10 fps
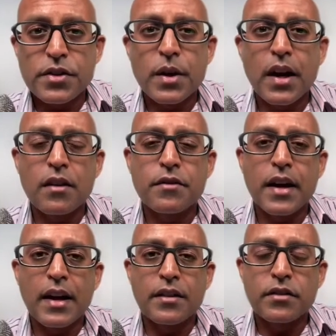to have
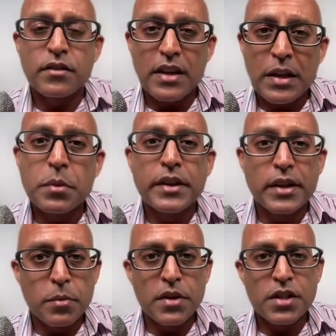as stable
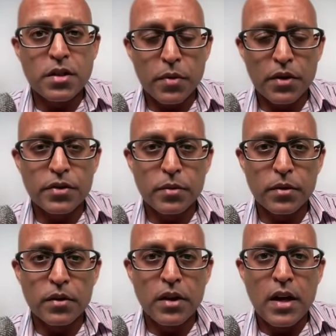an image as
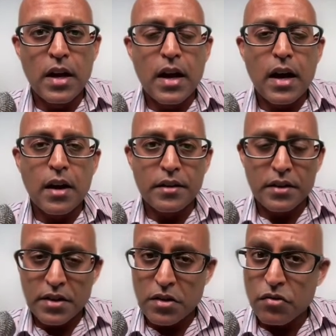possible.
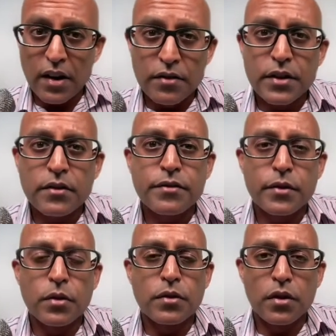This is relevant
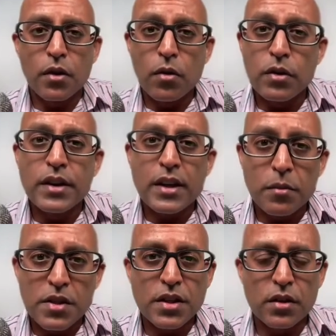for not only
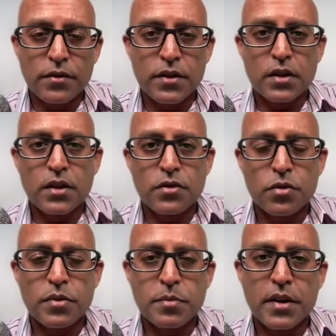imaging of the
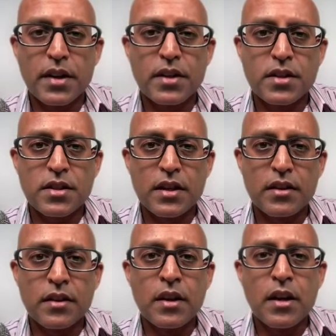supraspinatus
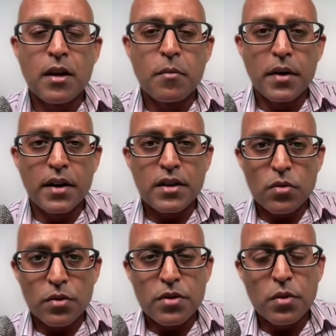tendon, but it's
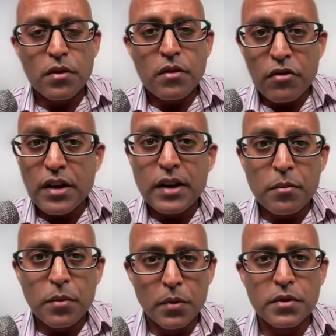also really
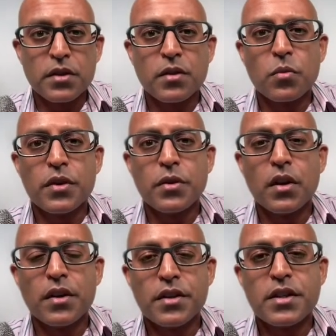important when you're
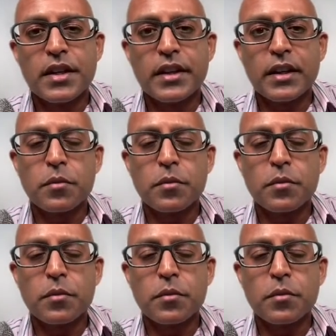undertaking